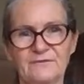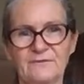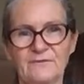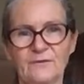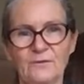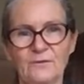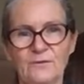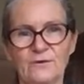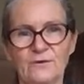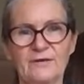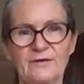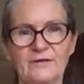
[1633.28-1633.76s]

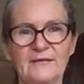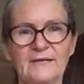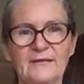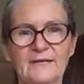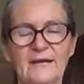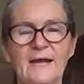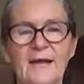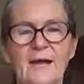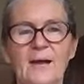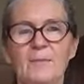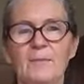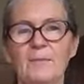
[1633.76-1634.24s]
for it,
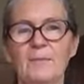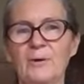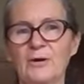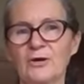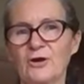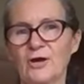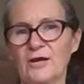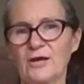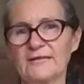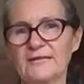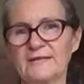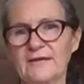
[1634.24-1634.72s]
but
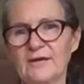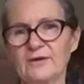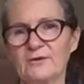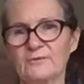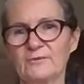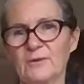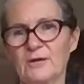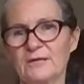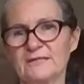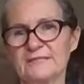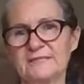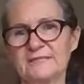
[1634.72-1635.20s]
I know
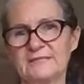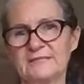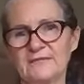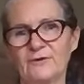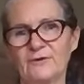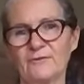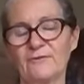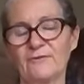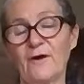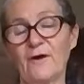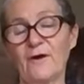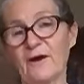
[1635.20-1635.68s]

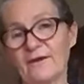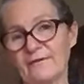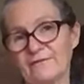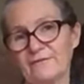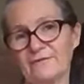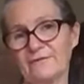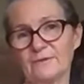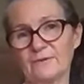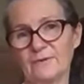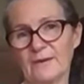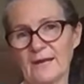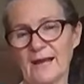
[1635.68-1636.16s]
myself, I
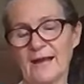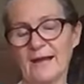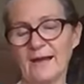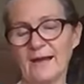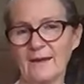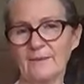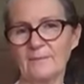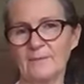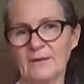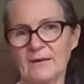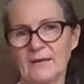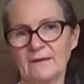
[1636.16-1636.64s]
feel
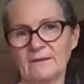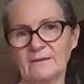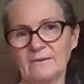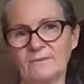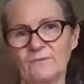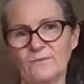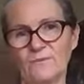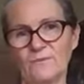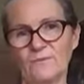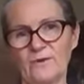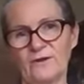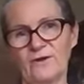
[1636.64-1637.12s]
calmer
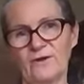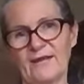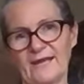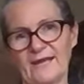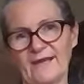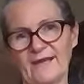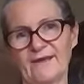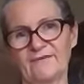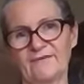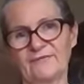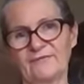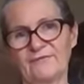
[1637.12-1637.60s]
when I
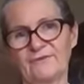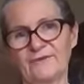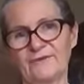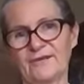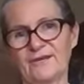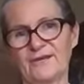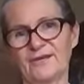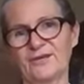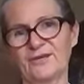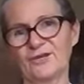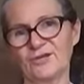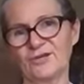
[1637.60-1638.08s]
have
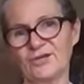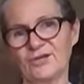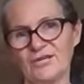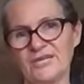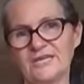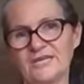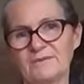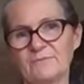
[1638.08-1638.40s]
ghee